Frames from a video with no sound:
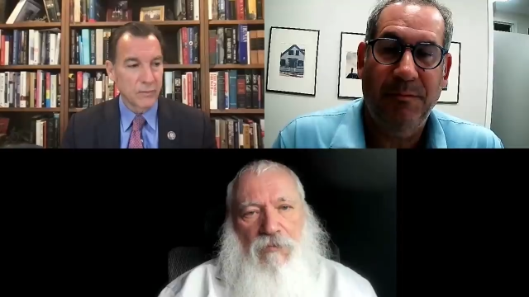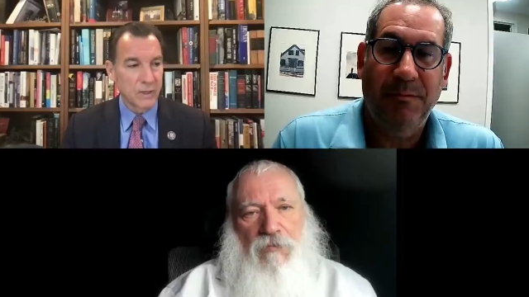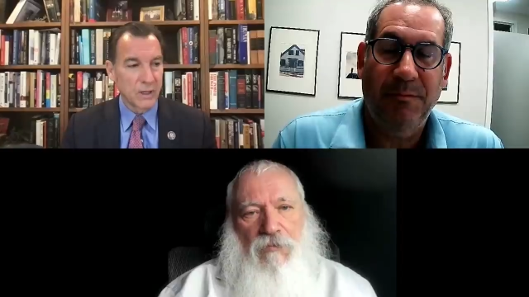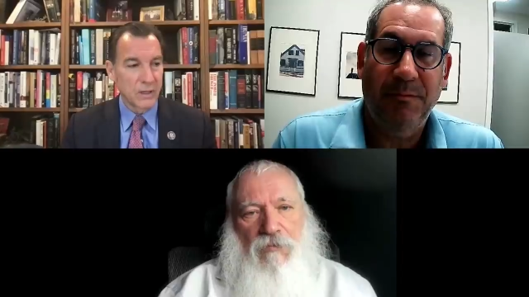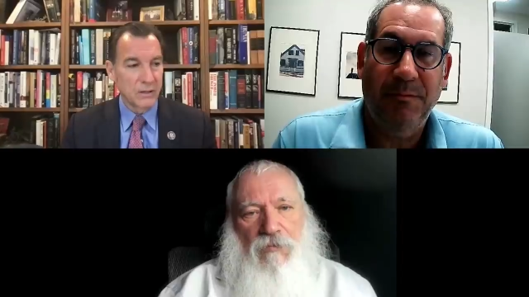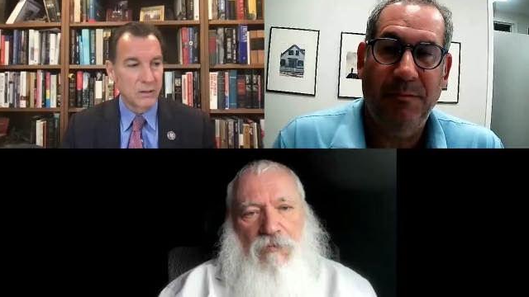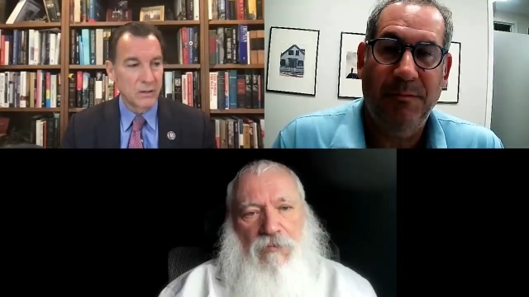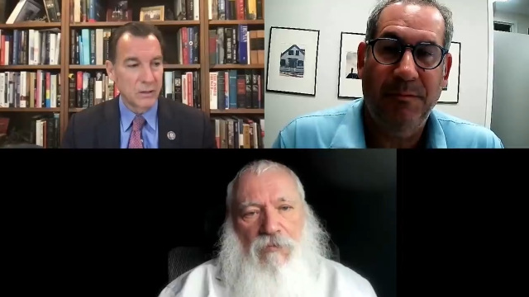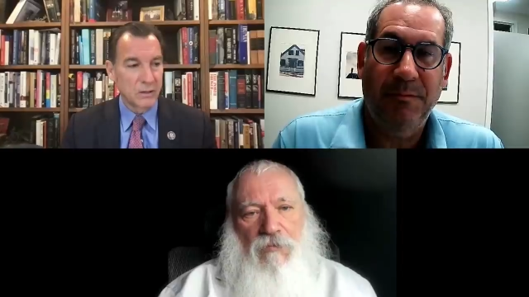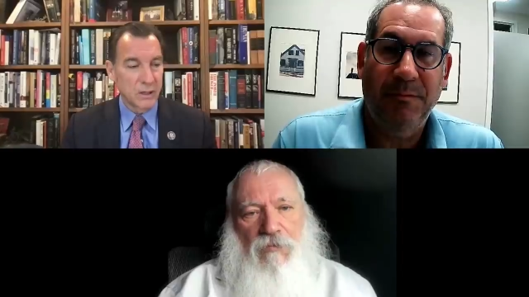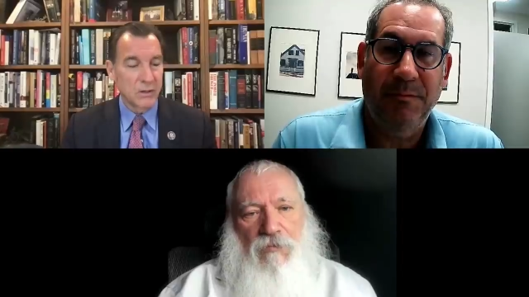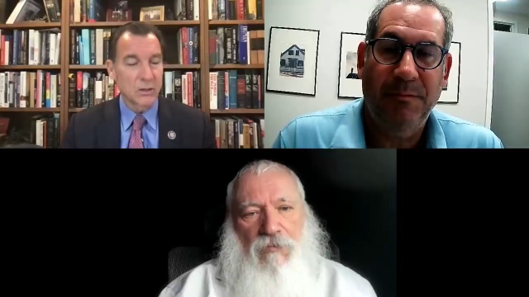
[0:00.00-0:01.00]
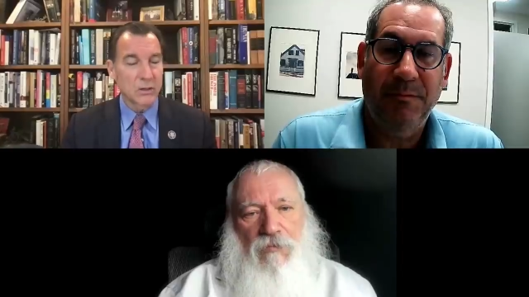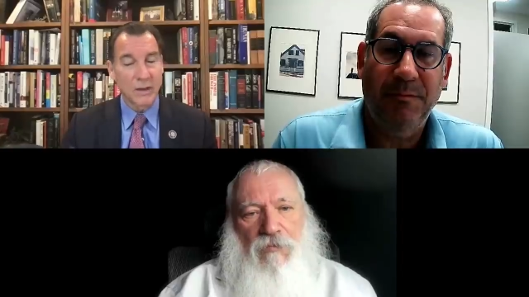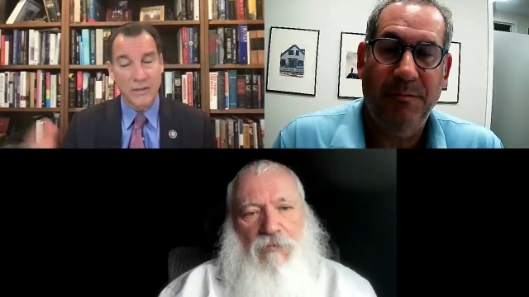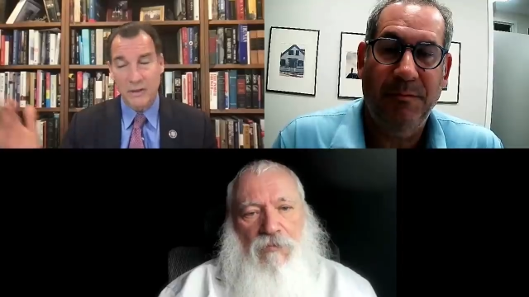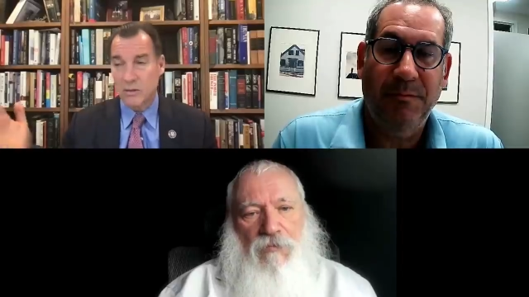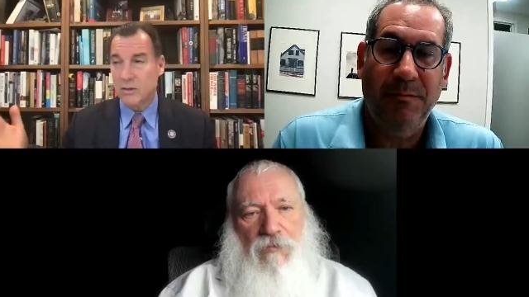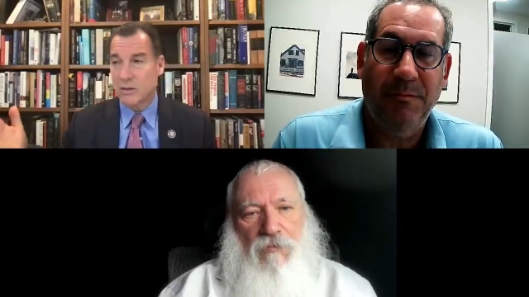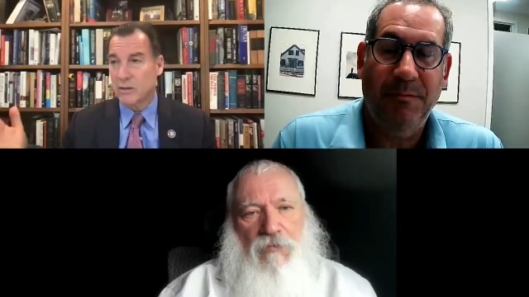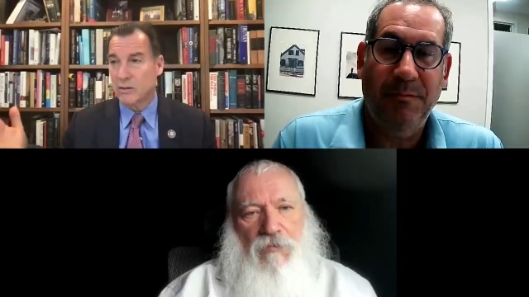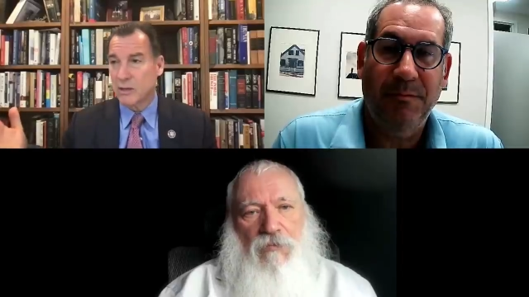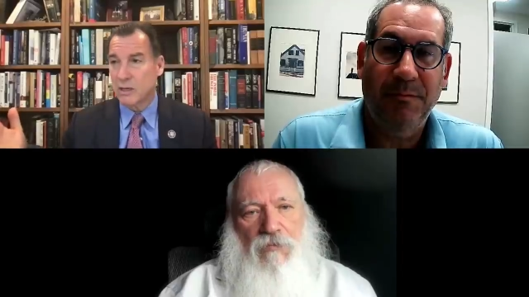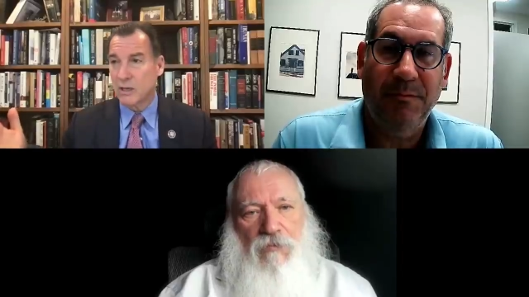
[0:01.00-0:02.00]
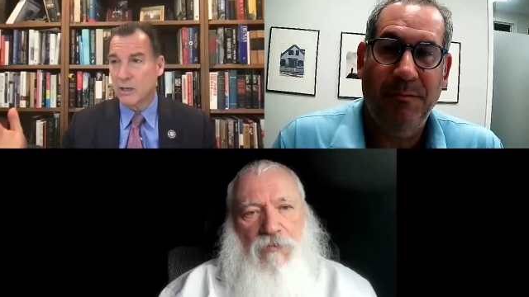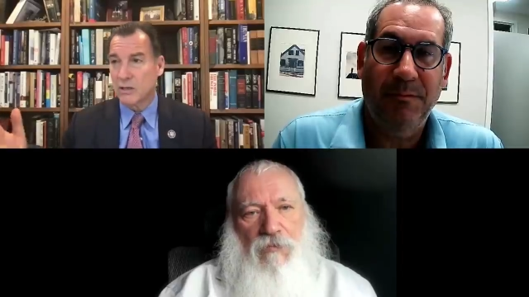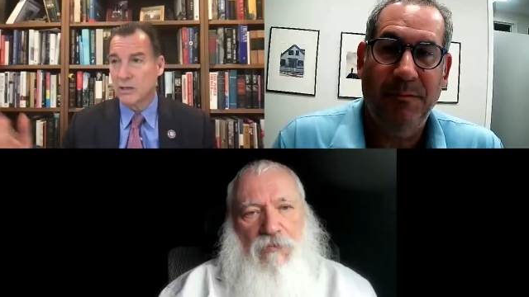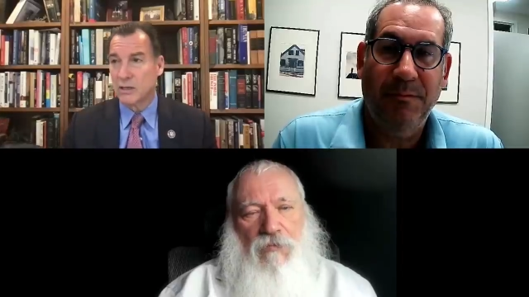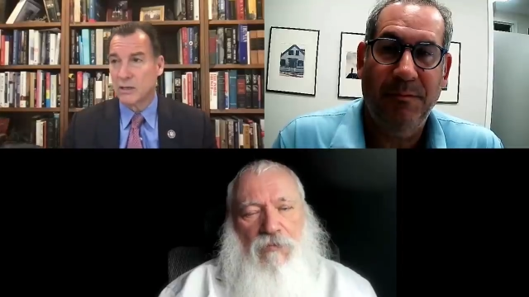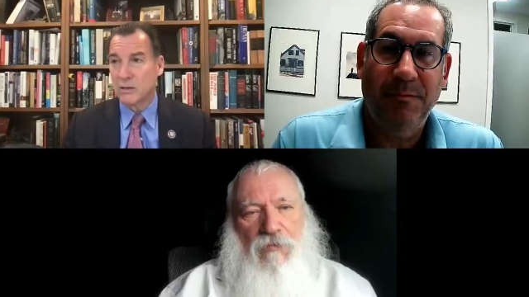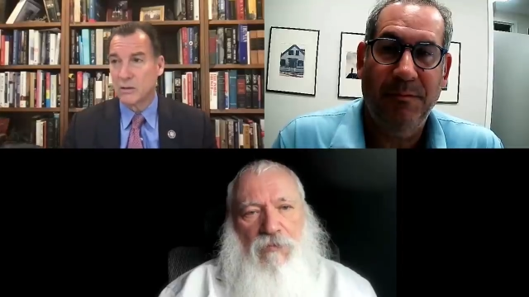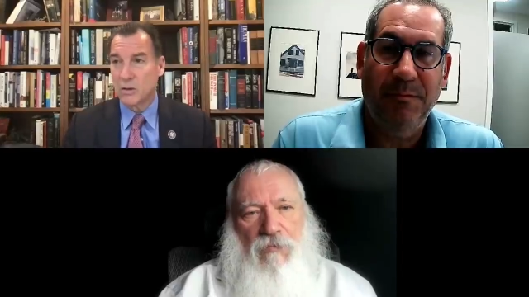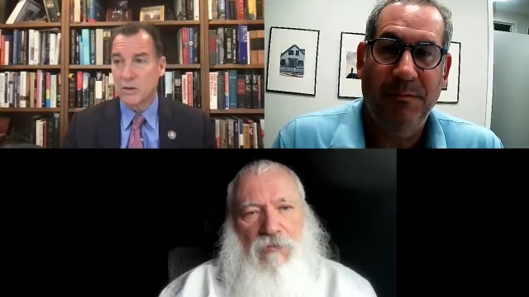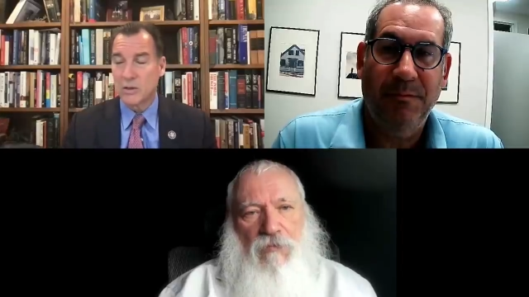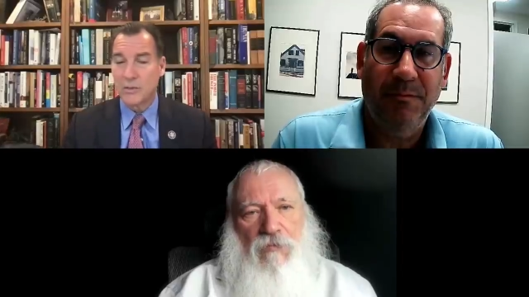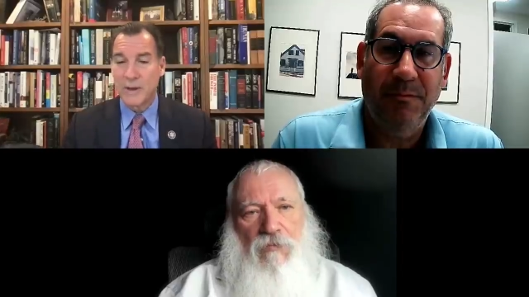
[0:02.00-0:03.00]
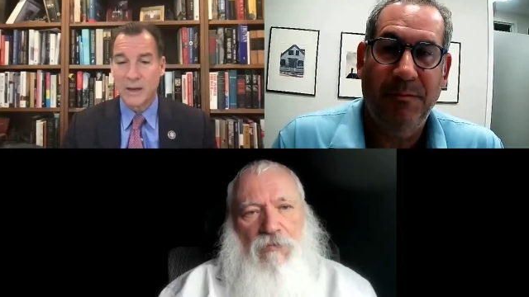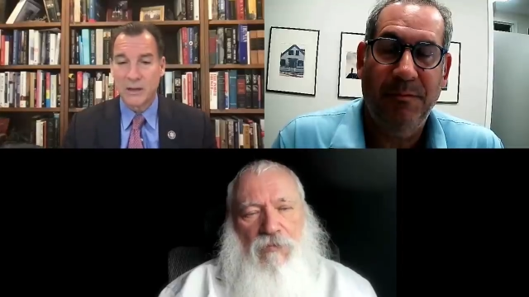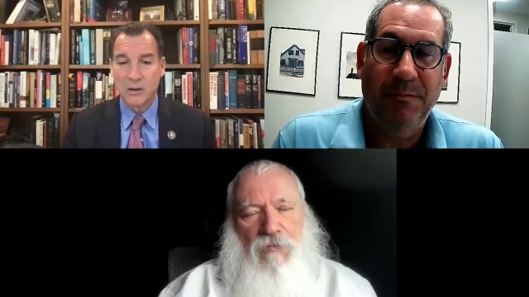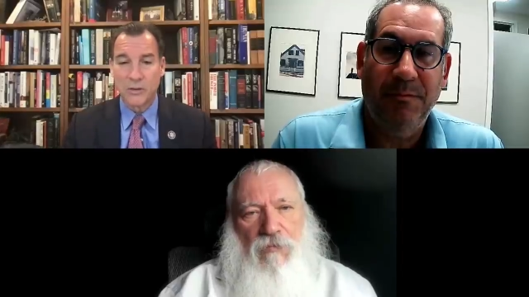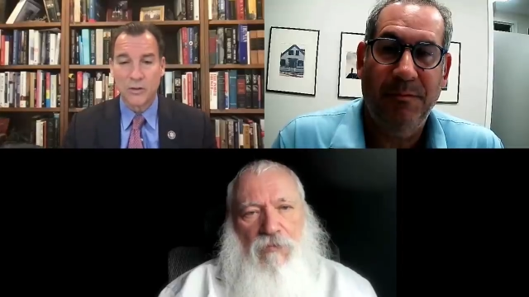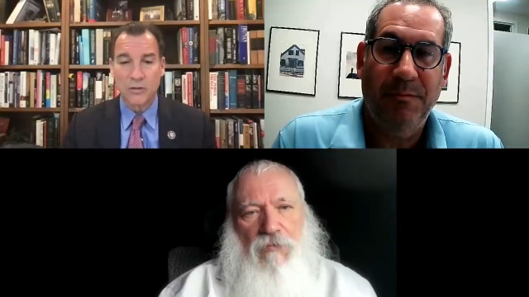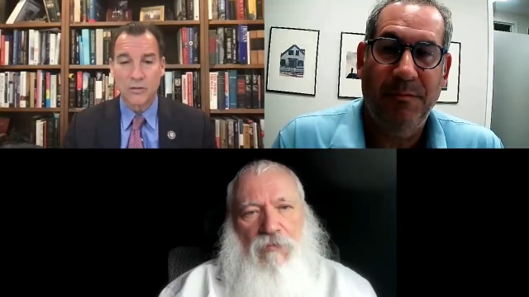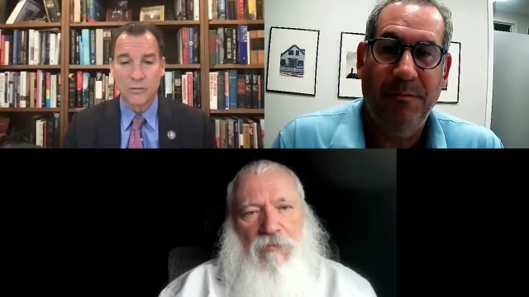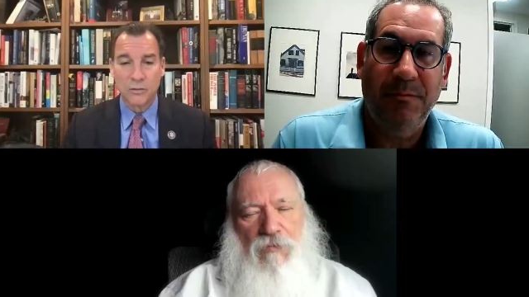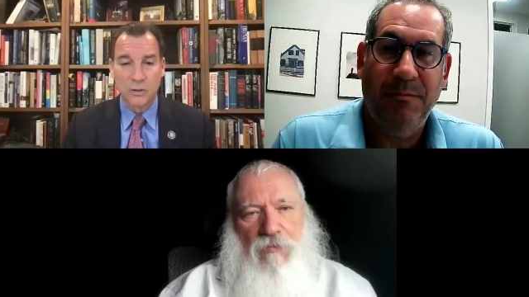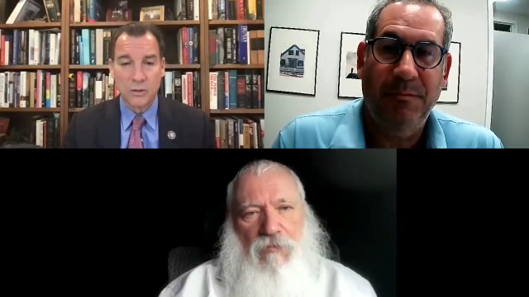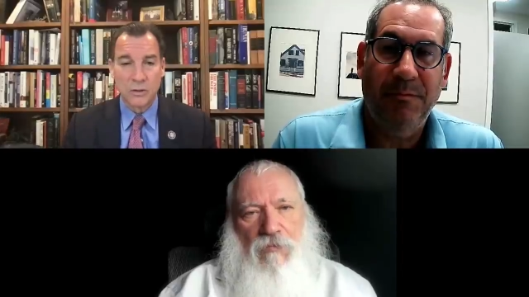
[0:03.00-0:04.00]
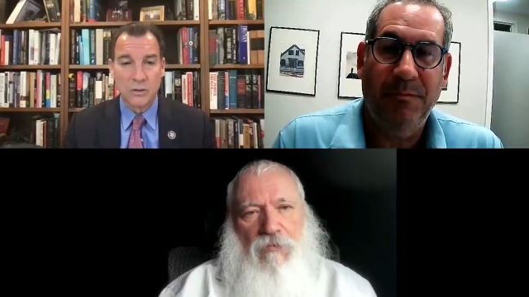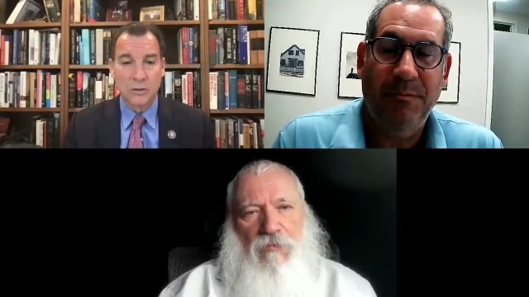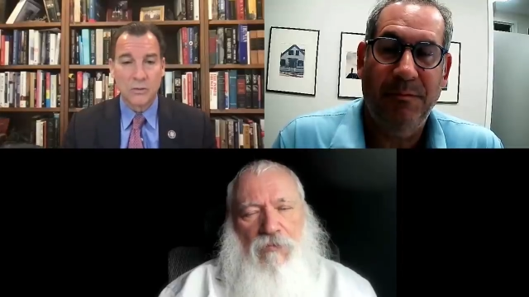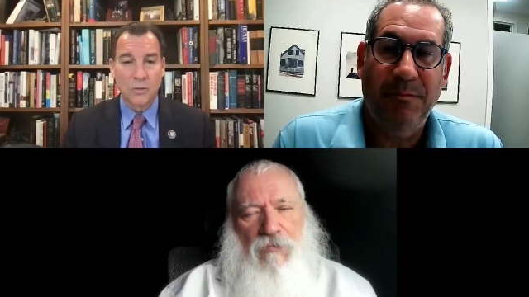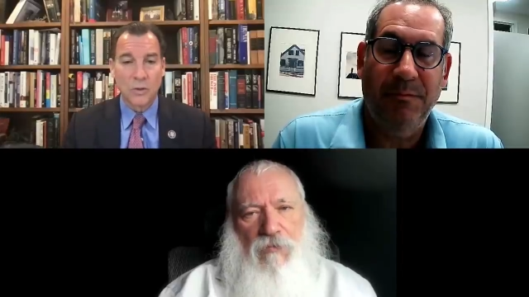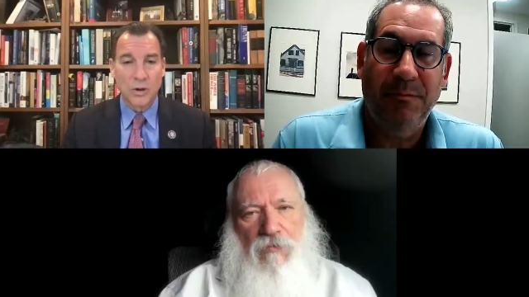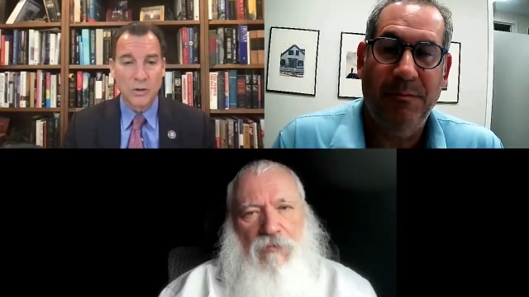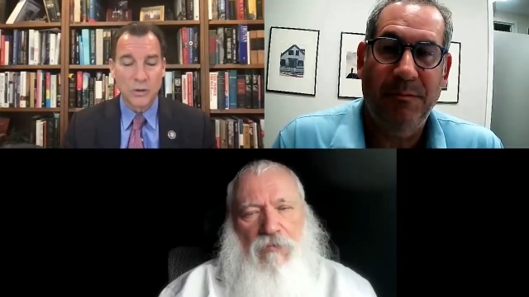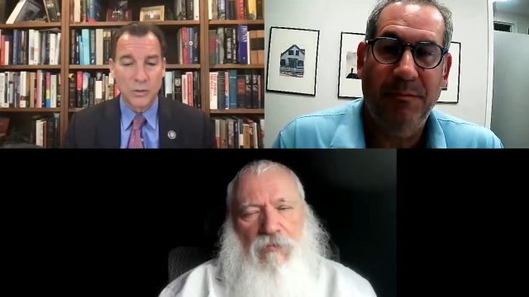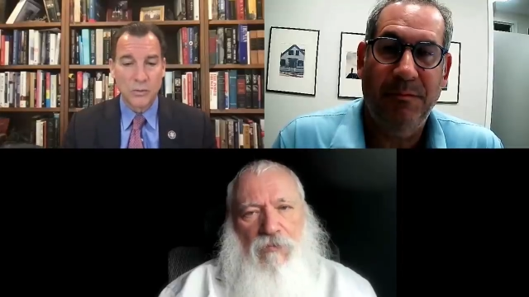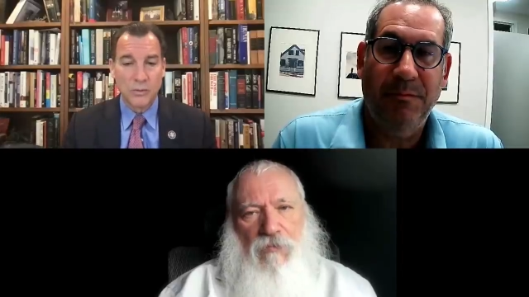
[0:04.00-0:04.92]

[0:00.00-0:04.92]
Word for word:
Speaker 1: he he talks. I think it's Saint Augustine. He talks about you know this. What do